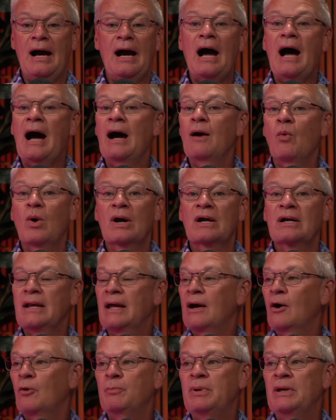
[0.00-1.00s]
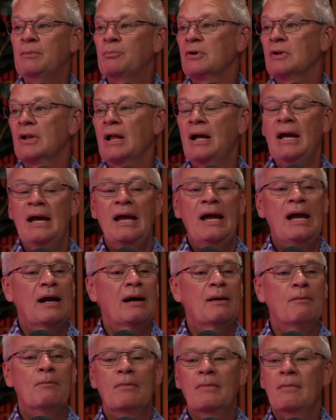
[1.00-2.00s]
I wanted to help people.
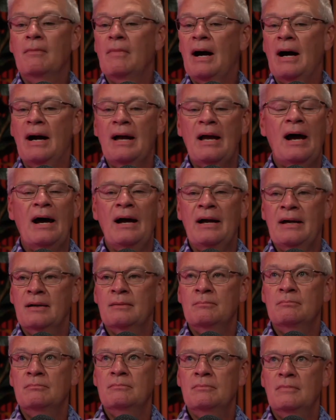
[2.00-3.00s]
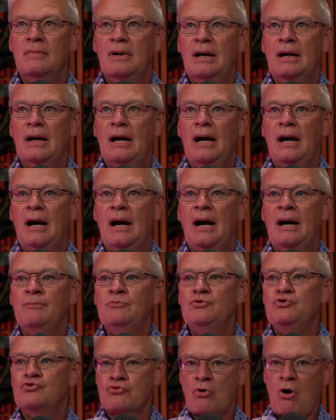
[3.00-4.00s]
I'm
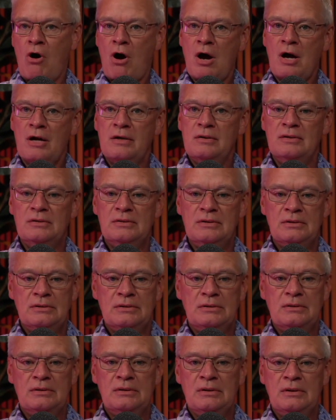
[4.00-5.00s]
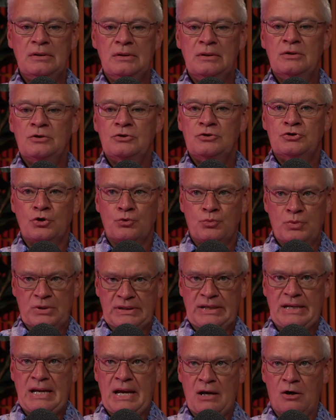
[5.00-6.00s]
drawn to
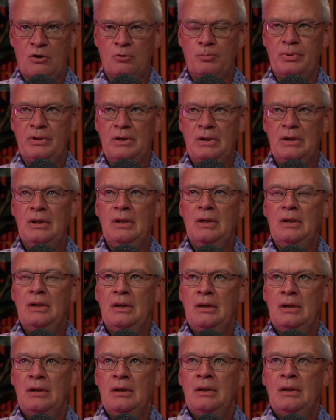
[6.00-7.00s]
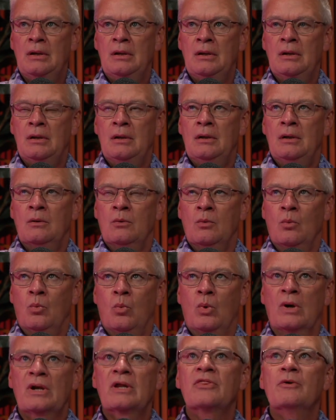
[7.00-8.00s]
really help.
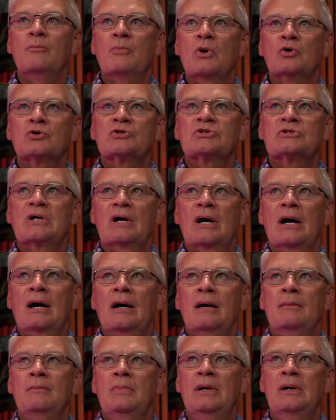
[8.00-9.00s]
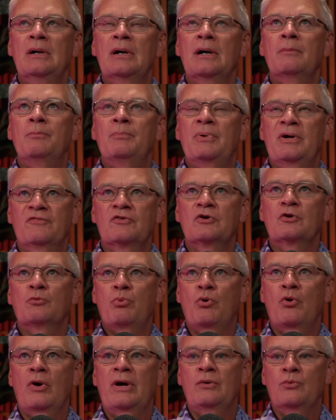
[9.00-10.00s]
One of the most, a pivotal
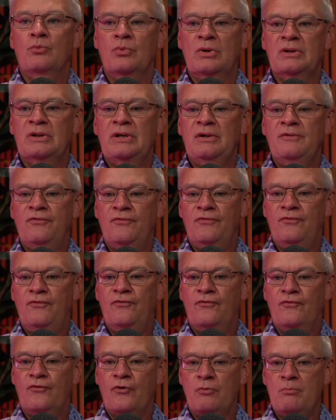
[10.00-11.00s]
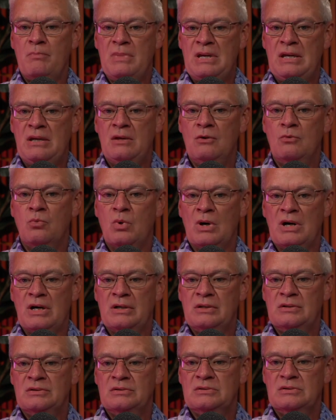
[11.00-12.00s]
point really for me
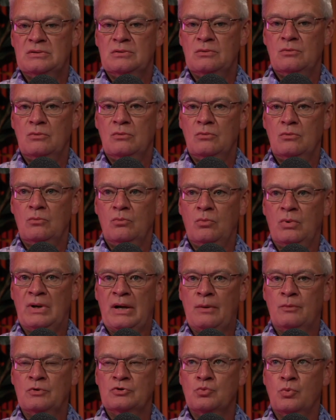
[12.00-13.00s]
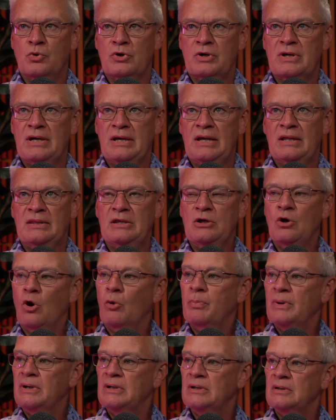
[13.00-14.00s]
was when I was working at the
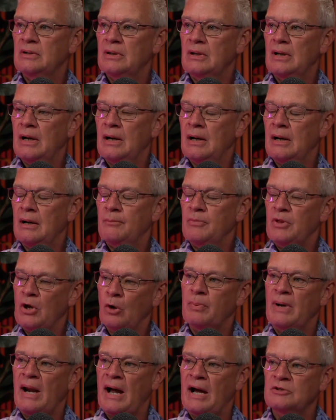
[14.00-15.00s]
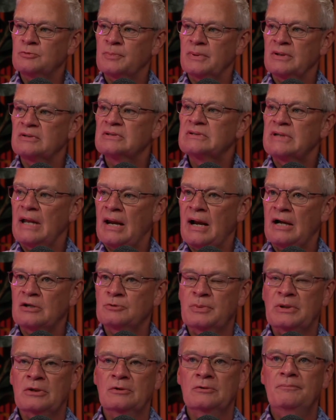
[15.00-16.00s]
open hospital, state
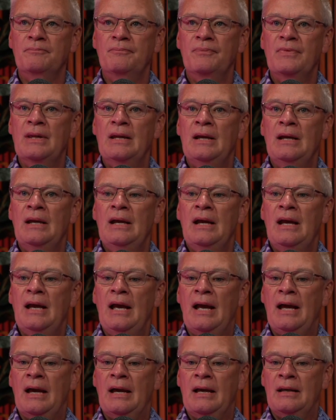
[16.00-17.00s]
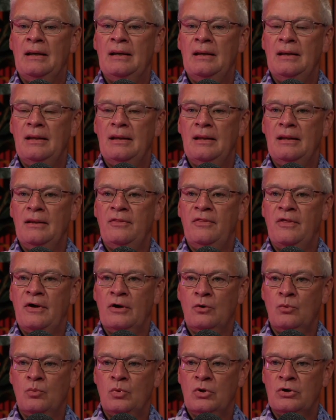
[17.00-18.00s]
hospital. And
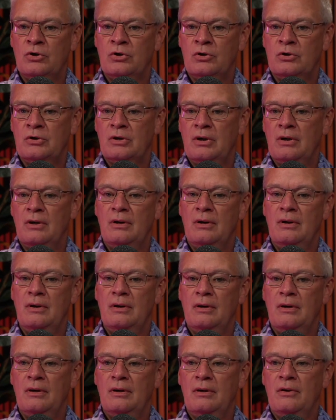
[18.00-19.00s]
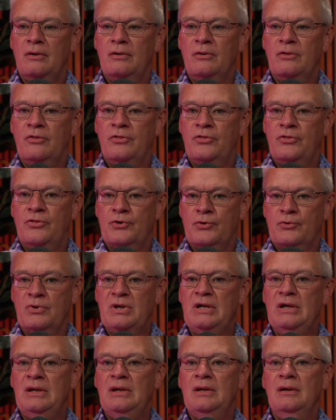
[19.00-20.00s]
there were
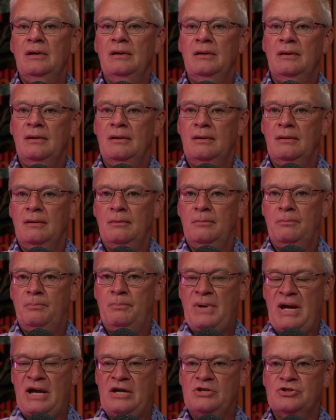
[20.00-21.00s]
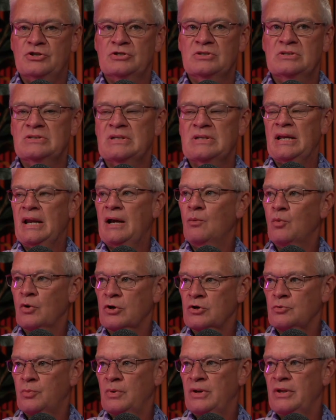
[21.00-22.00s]
3 patients I
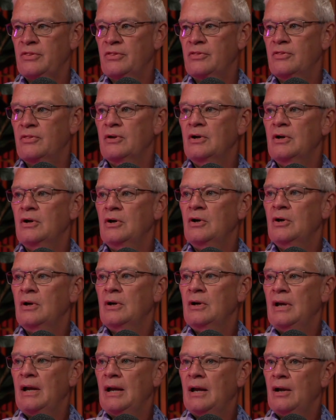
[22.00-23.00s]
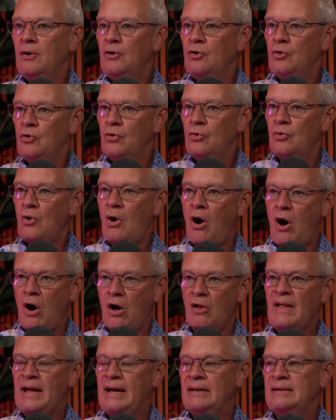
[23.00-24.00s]
worked with who
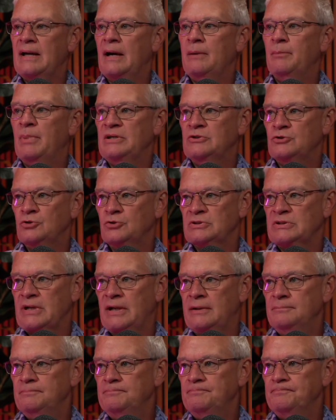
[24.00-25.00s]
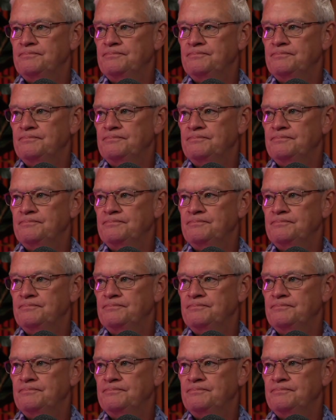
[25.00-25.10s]
all had died by suicide.